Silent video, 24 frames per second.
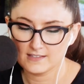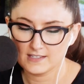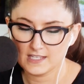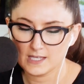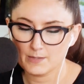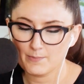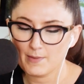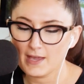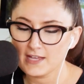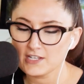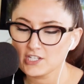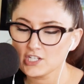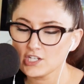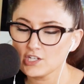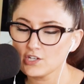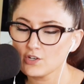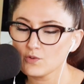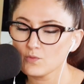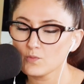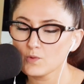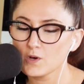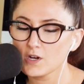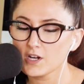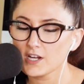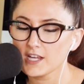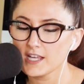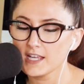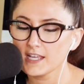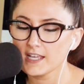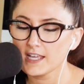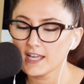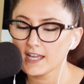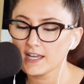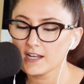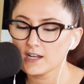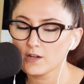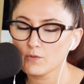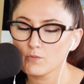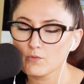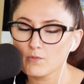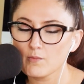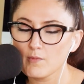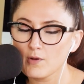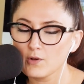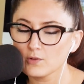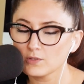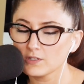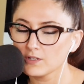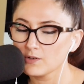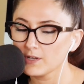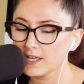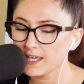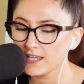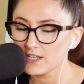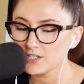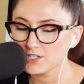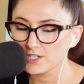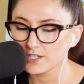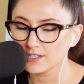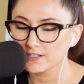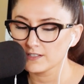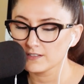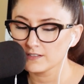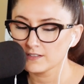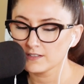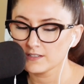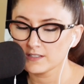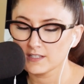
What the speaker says: imagine you're working at a remote location